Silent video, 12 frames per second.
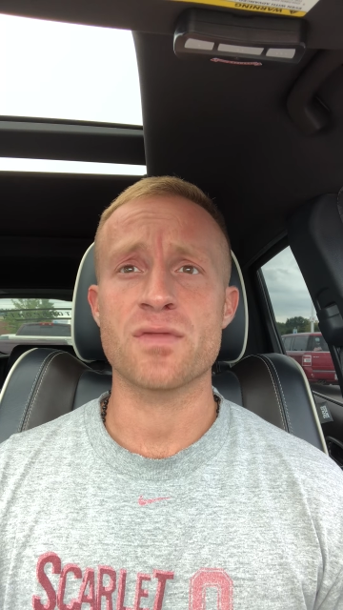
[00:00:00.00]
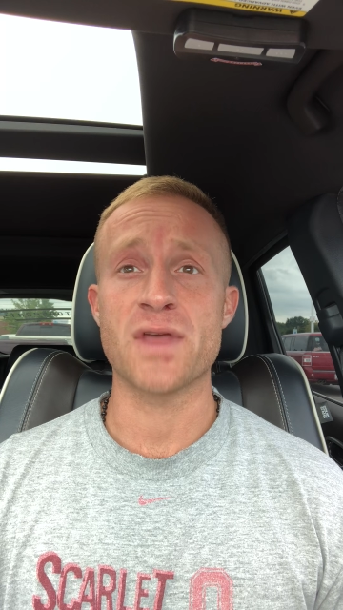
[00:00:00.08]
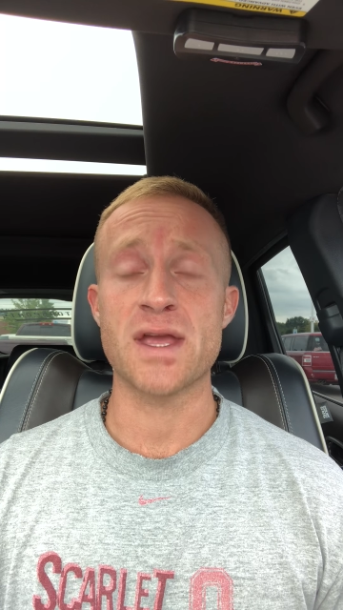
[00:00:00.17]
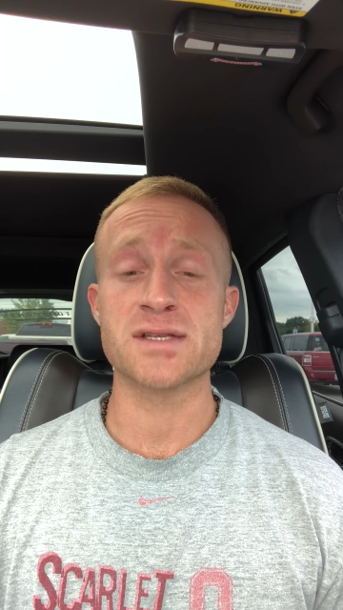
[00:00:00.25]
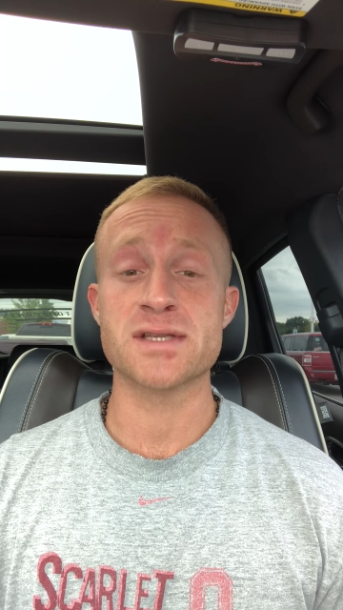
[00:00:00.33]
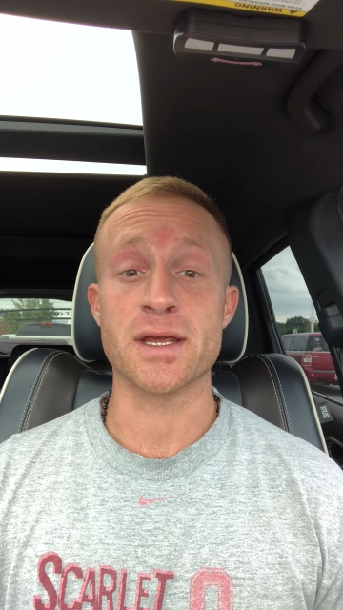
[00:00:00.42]

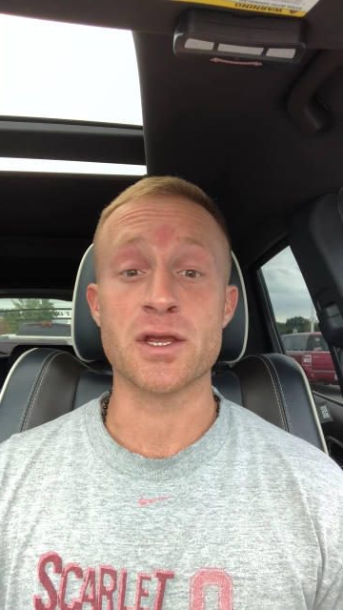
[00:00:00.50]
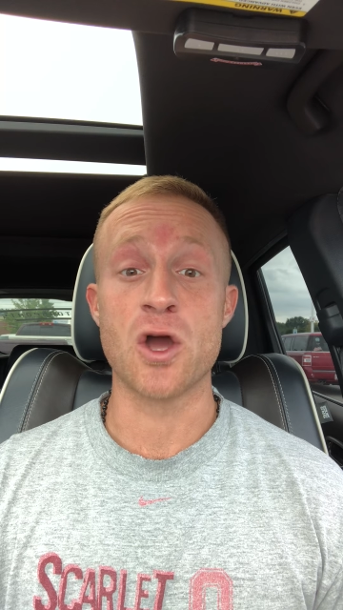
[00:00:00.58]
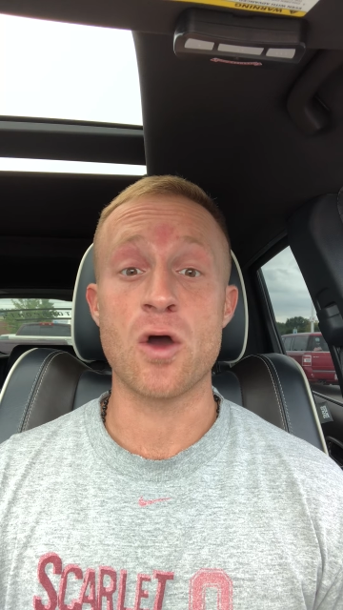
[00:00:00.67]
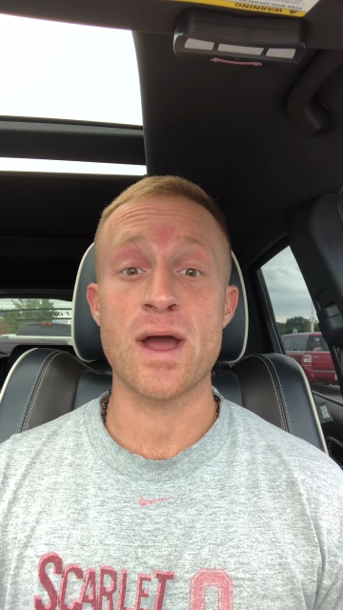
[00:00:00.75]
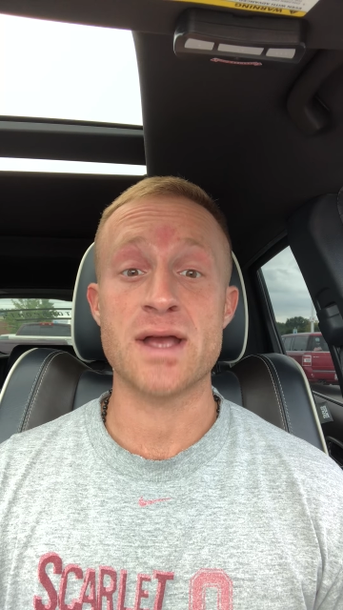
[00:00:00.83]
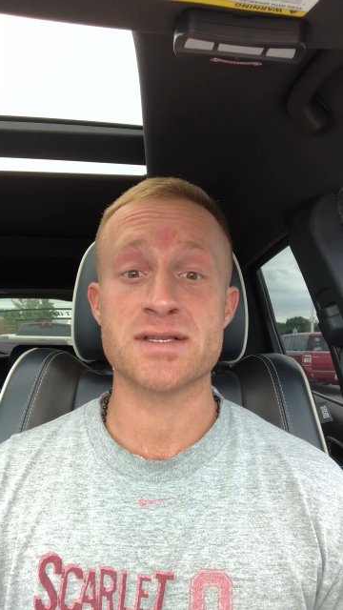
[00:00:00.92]
things didn't
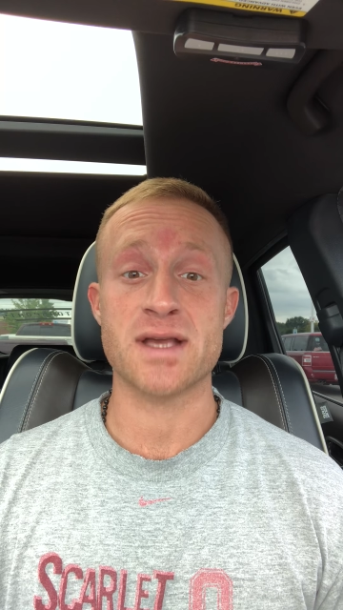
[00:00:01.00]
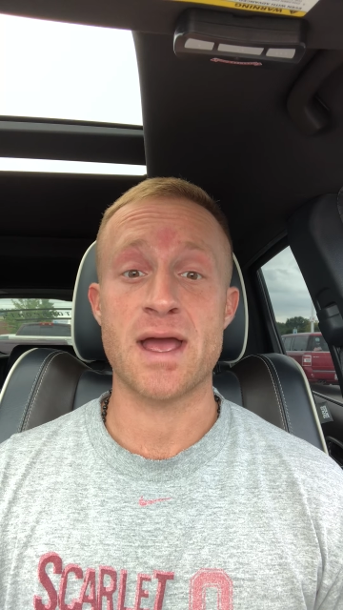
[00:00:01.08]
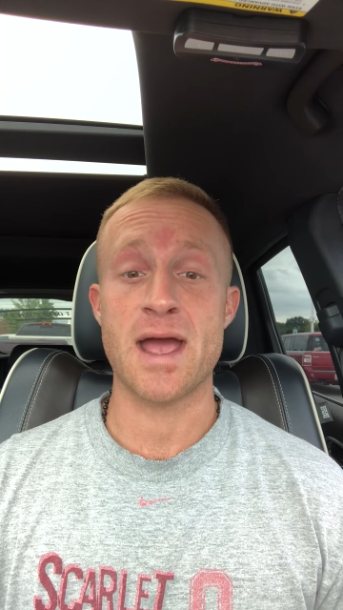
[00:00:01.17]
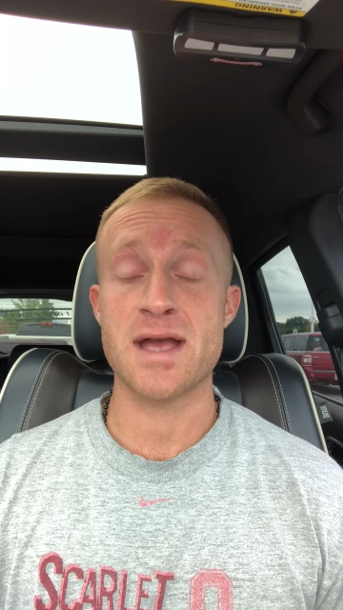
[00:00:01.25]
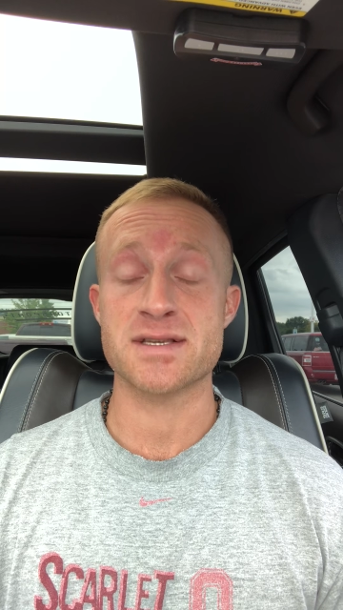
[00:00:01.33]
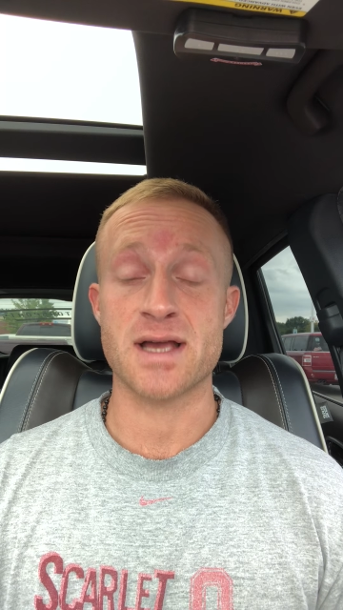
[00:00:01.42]
go as,
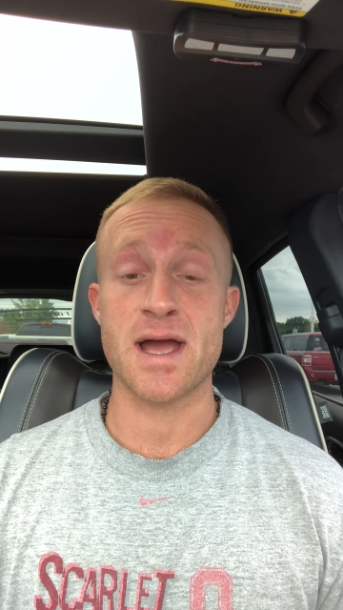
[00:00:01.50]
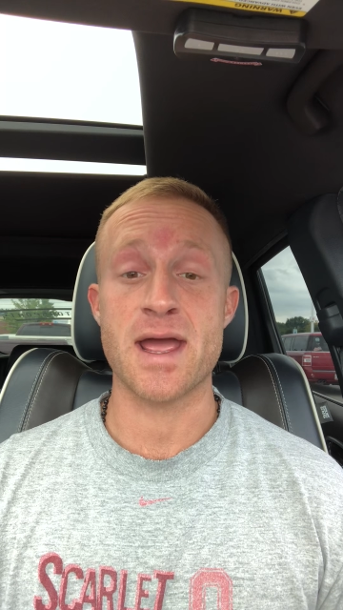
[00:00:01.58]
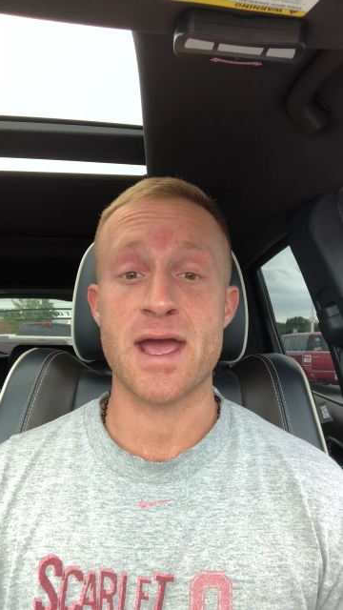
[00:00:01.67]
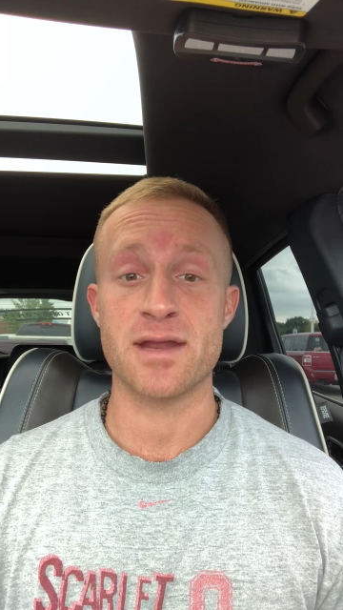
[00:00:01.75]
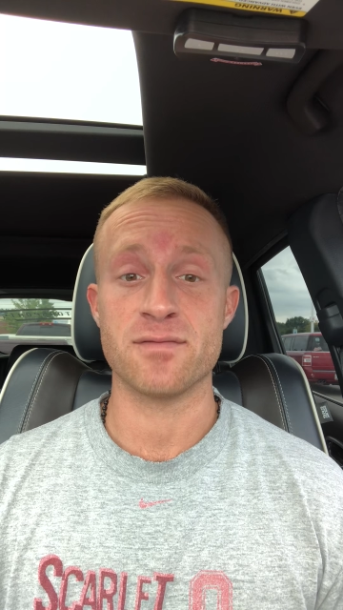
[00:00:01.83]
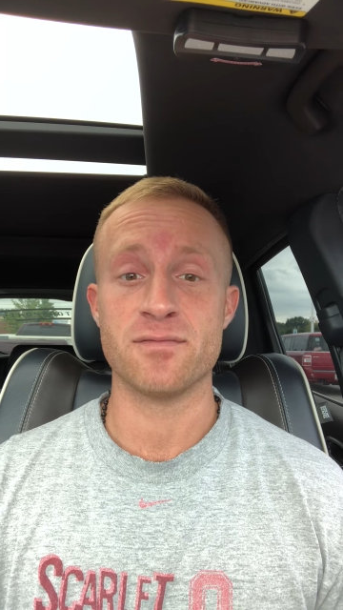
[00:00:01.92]
as I had